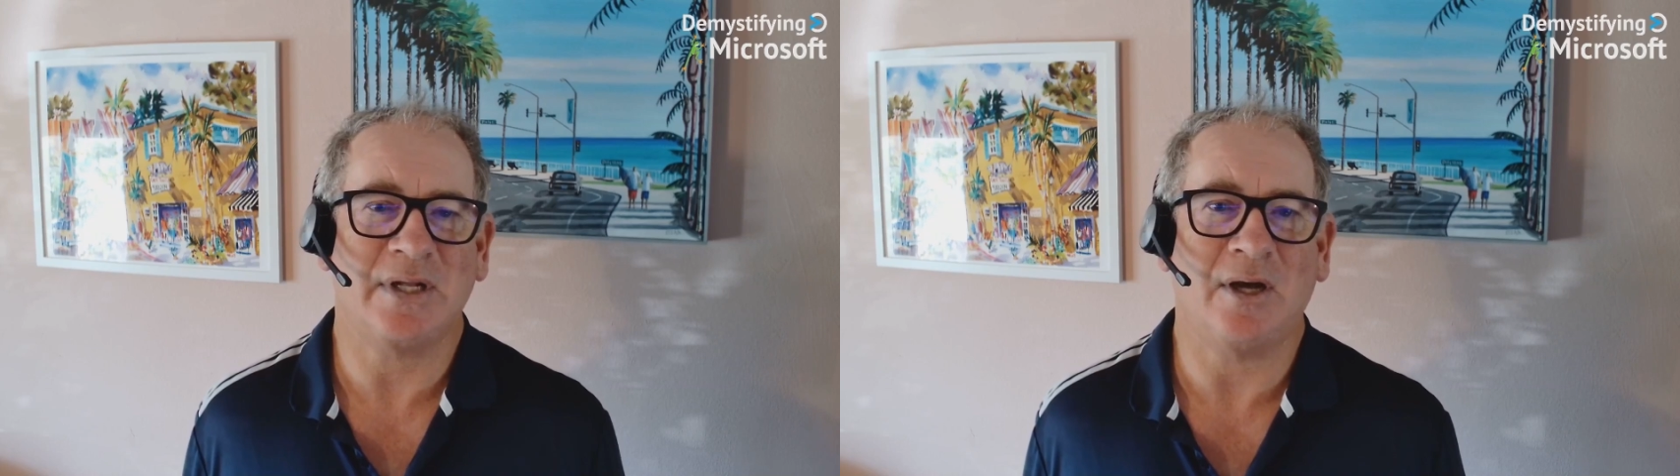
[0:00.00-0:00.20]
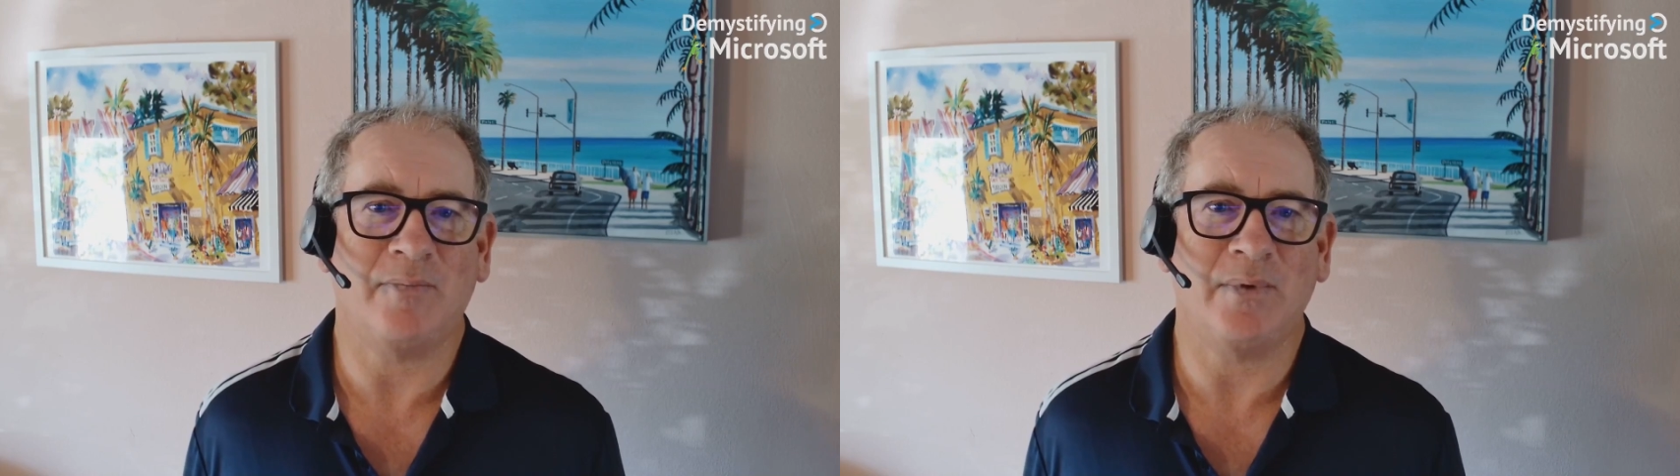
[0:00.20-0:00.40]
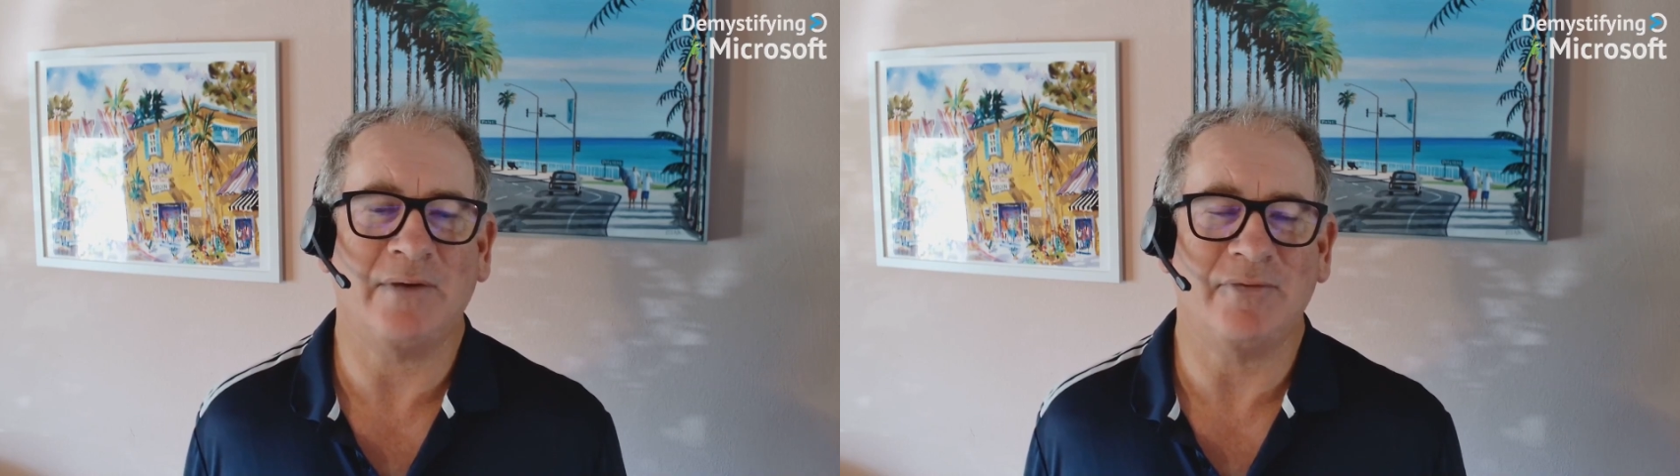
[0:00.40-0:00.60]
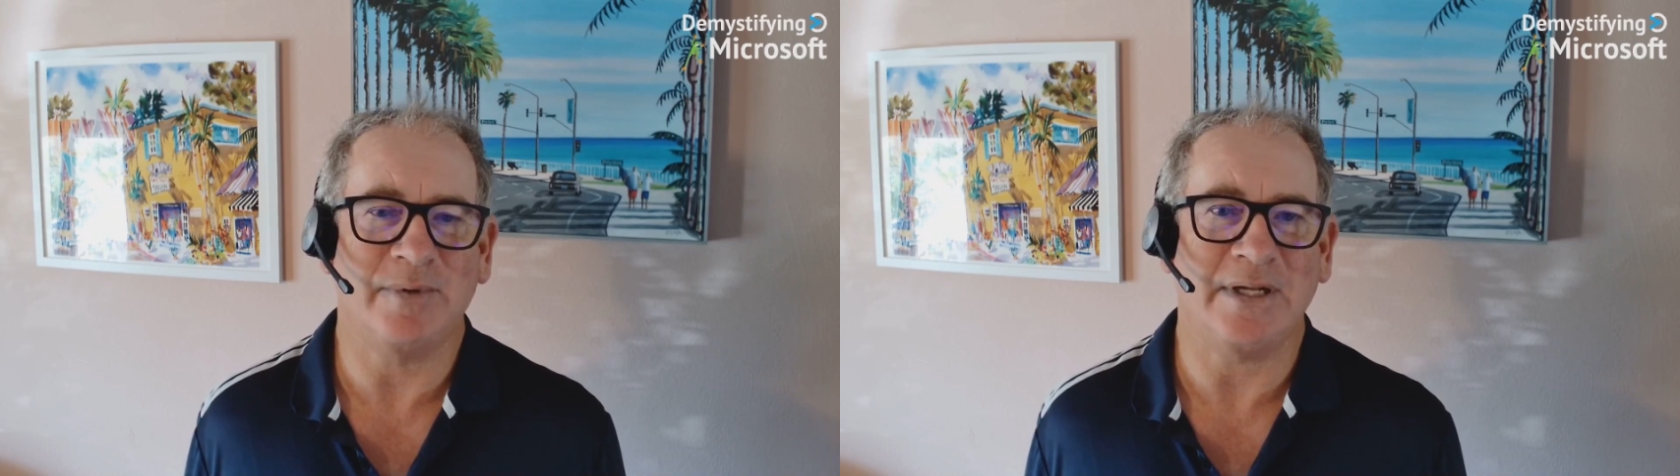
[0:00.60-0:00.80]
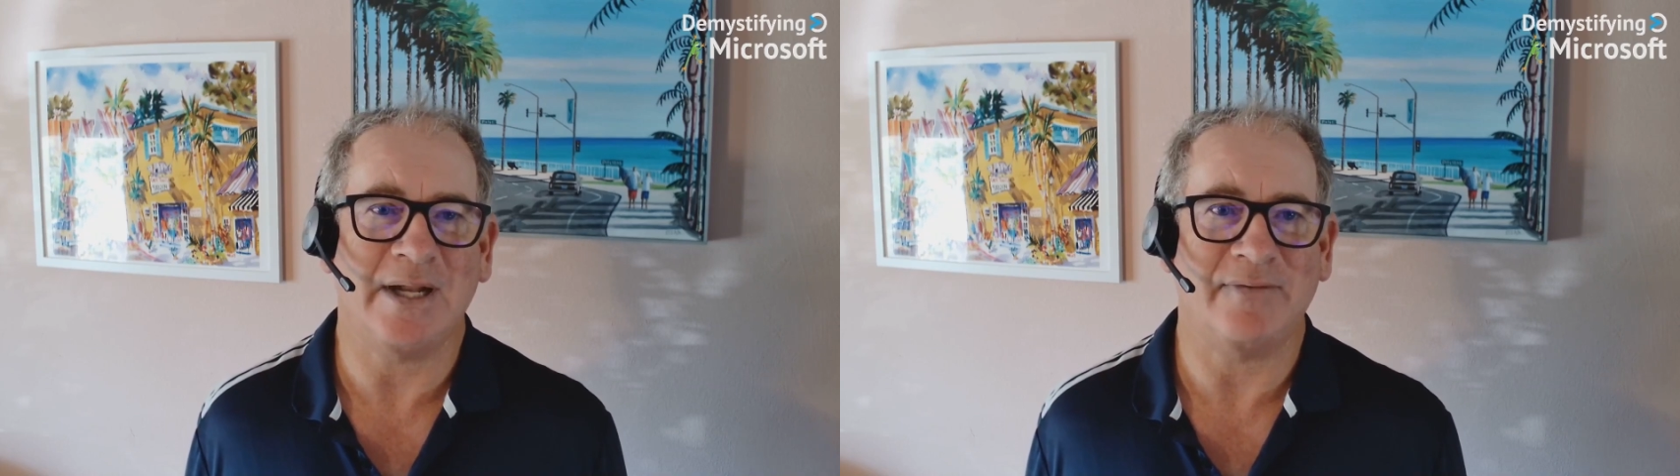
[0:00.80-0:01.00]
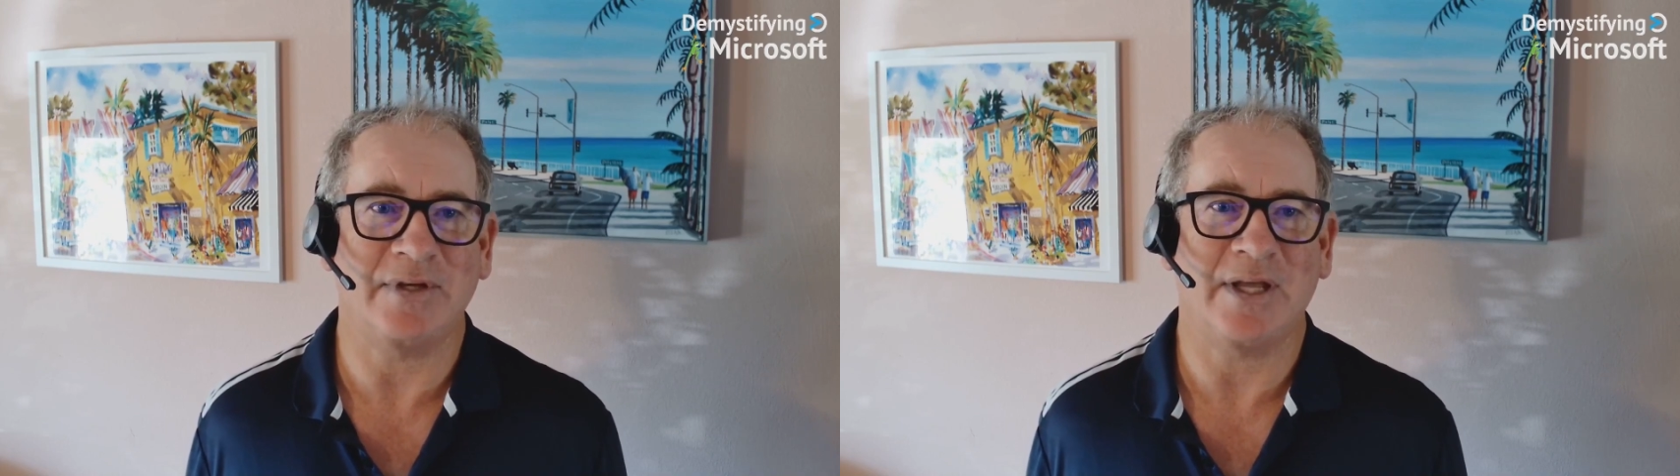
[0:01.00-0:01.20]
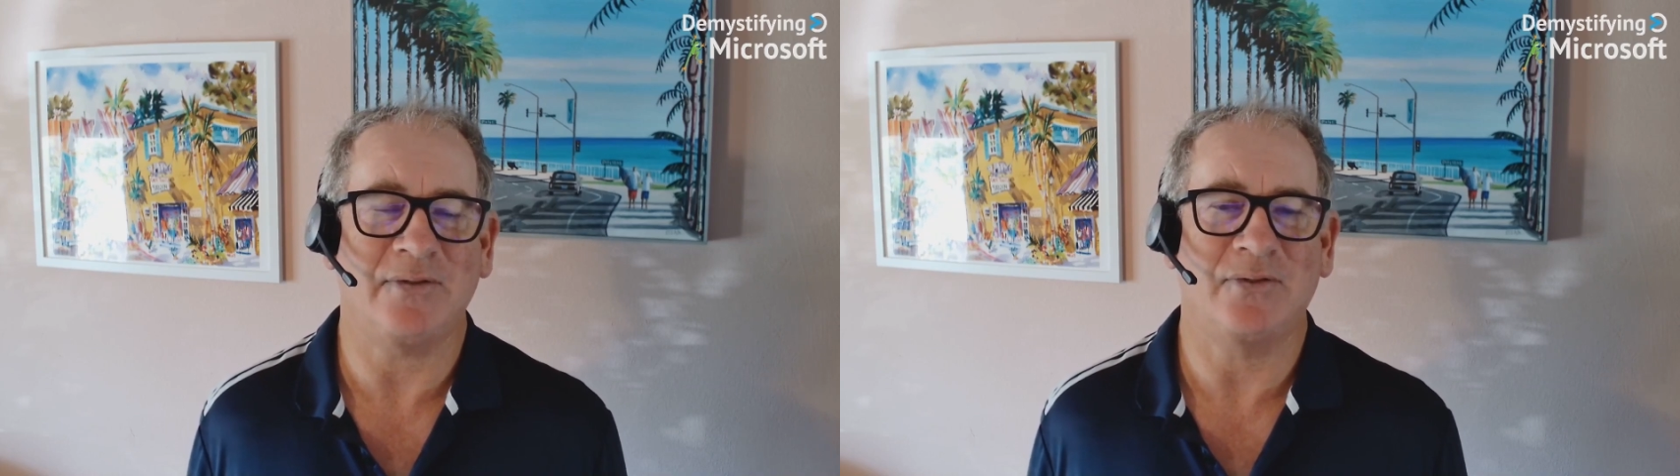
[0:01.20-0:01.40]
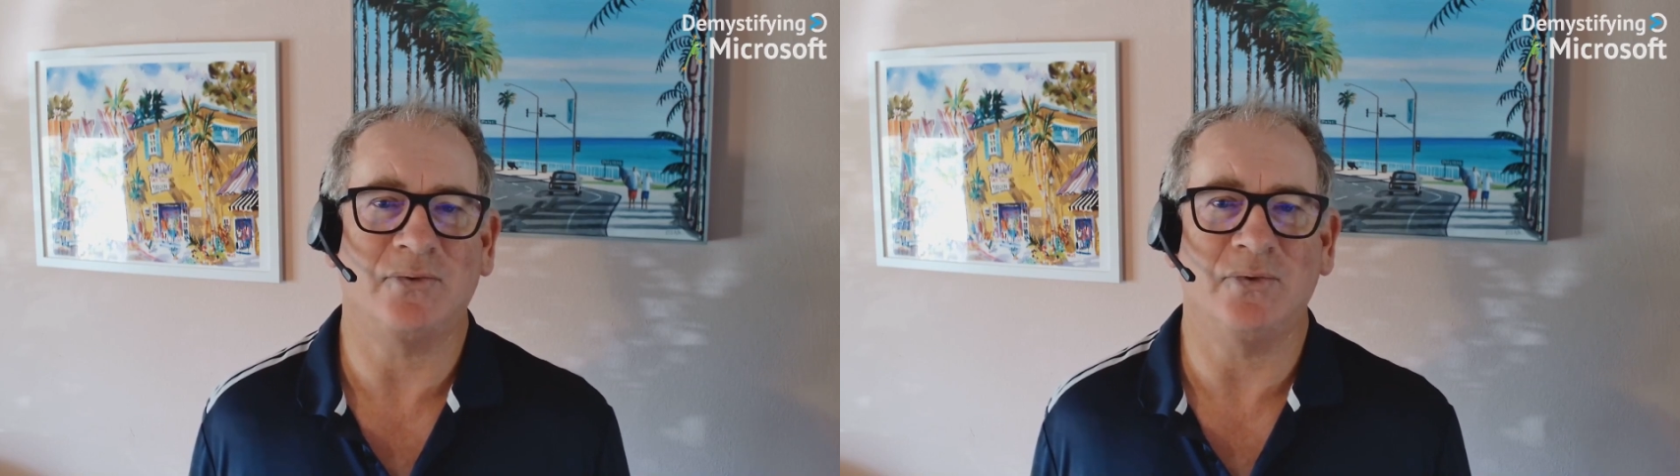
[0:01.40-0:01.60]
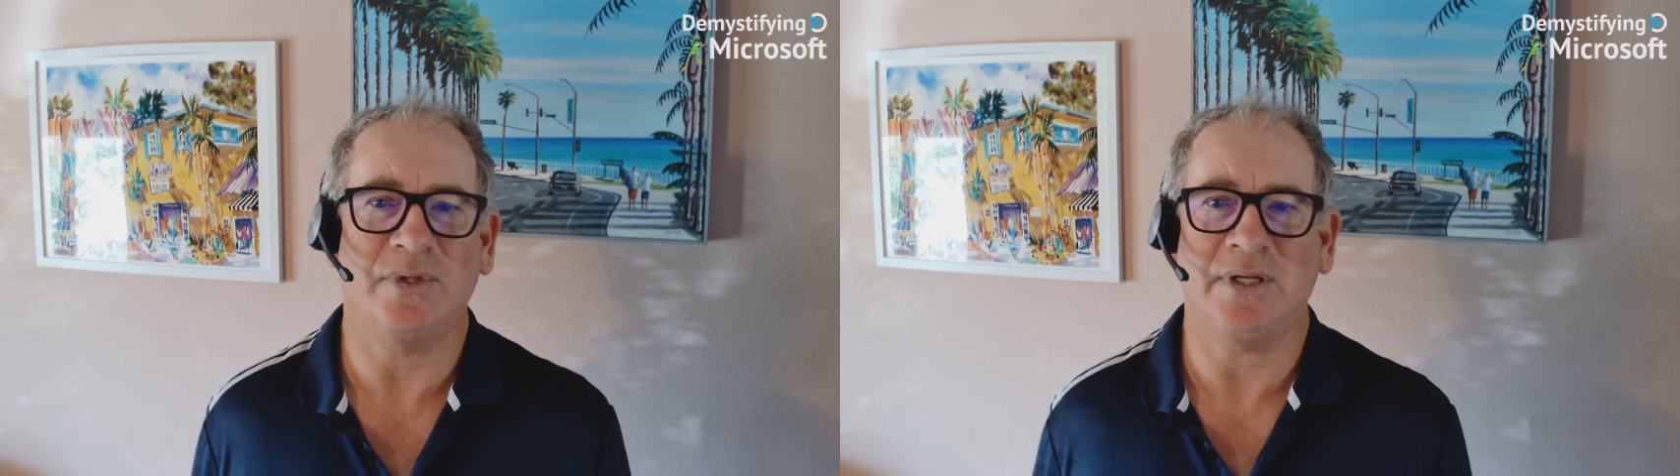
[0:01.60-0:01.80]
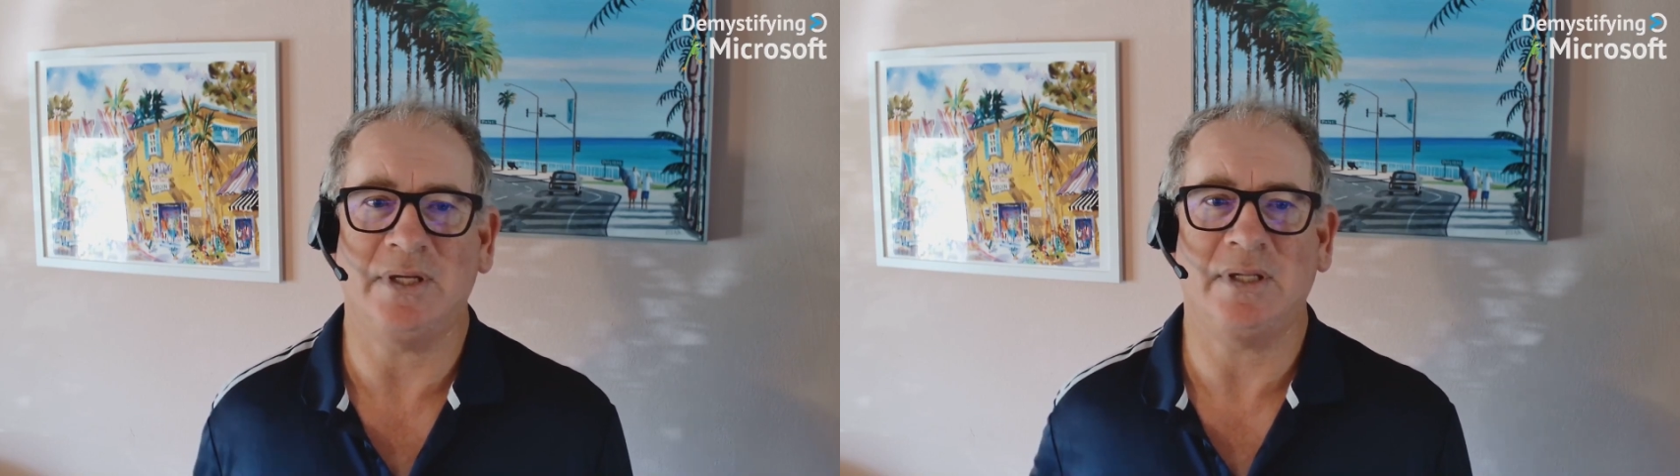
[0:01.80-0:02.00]
to help everybody navigate through
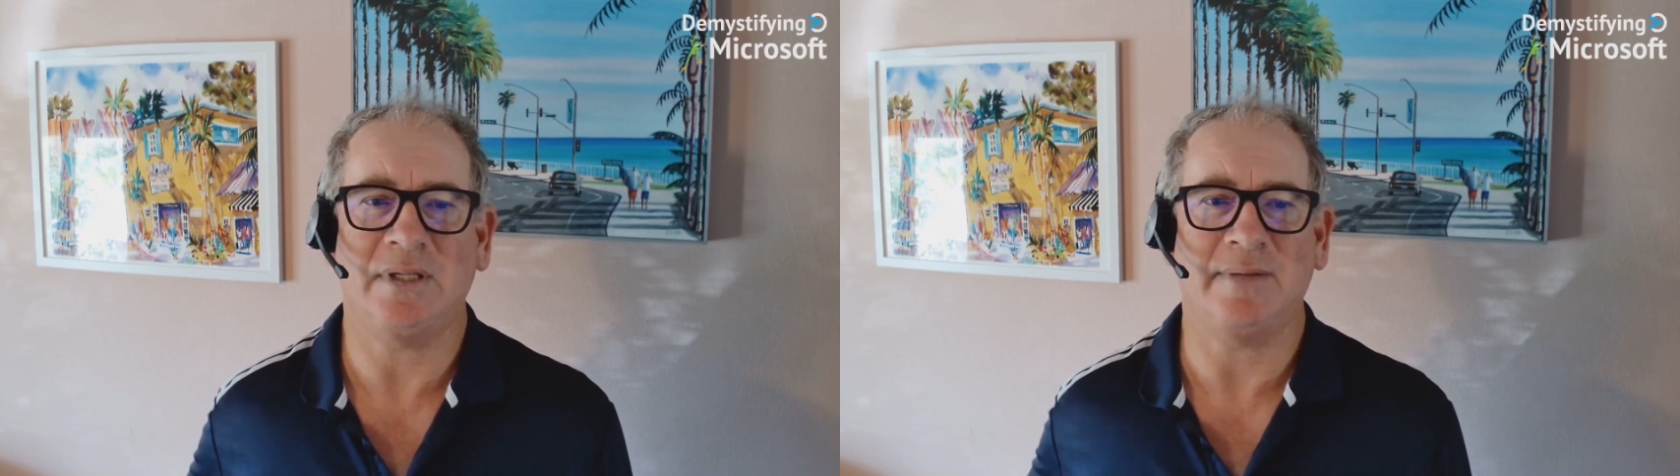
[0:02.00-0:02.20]
the